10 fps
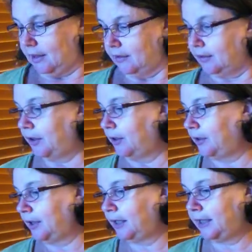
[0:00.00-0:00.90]
So
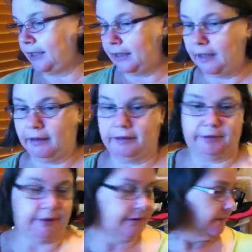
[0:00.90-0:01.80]

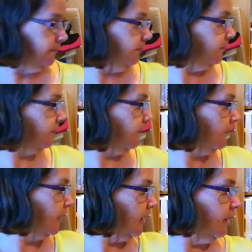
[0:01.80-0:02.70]
yes,
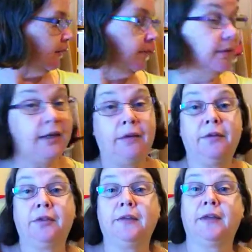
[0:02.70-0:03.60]
the other
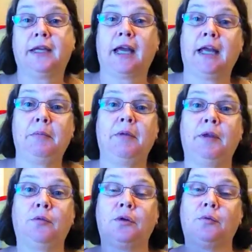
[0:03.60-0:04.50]
thing that came in the
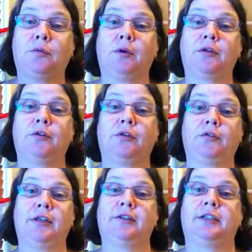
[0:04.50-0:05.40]
order with
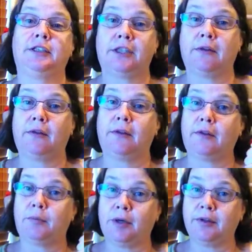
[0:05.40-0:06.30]
123 Stitch, other than
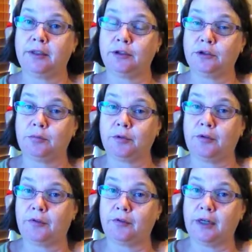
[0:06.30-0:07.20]
the Presidential Blue
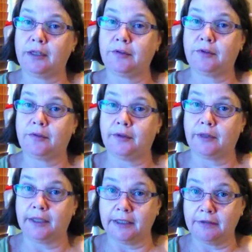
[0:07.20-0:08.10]
threads, the
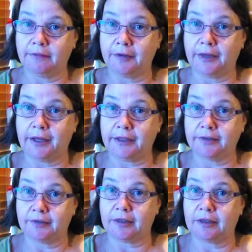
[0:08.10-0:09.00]
linen for that
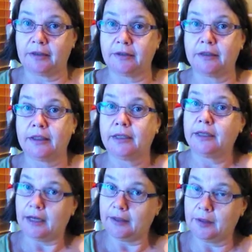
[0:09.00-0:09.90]
sell,
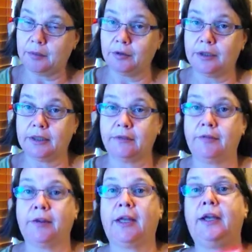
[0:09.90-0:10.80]
and the blue linen
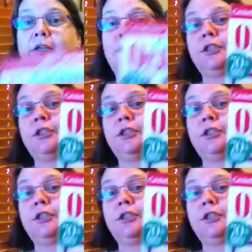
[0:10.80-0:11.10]
for that